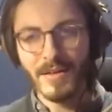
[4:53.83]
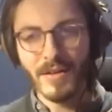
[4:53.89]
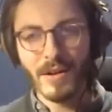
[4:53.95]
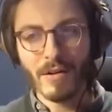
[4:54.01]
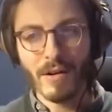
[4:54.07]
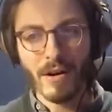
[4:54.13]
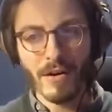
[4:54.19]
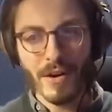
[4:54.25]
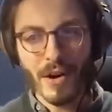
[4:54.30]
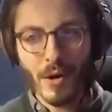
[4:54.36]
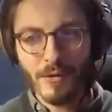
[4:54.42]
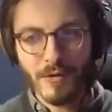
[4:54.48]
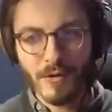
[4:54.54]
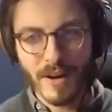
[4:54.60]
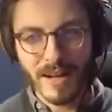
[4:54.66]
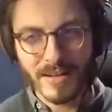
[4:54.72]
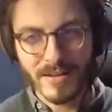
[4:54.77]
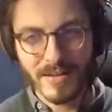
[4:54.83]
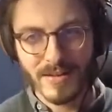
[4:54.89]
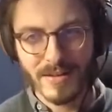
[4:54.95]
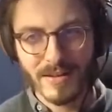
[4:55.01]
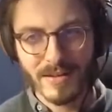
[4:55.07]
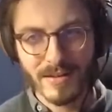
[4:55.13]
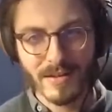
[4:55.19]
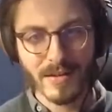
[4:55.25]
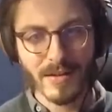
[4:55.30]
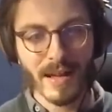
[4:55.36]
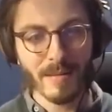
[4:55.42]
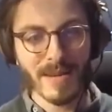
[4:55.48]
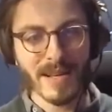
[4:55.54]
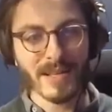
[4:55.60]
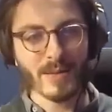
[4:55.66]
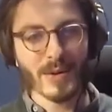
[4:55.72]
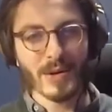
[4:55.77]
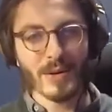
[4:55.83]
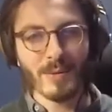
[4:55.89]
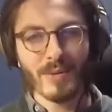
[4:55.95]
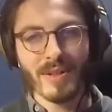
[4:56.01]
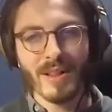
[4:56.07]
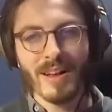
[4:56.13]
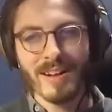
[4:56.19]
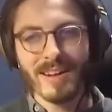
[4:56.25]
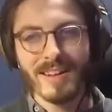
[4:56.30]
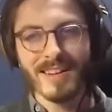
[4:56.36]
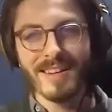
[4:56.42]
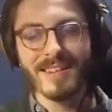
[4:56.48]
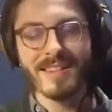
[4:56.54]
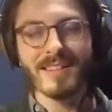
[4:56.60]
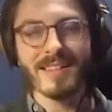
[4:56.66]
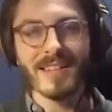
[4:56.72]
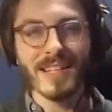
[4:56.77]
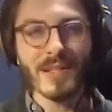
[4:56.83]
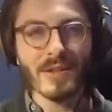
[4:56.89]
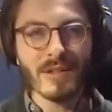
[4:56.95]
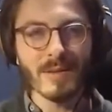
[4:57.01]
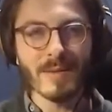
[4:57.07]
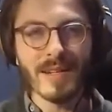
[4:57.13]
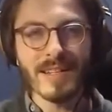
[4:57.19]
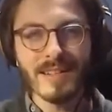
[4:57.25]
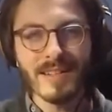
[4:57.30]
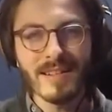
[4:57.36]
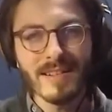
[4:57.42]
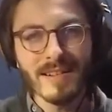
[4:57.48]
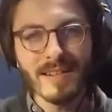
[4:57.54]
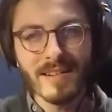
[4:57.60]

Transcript: There are no frets, so that means when you pluck the instrument,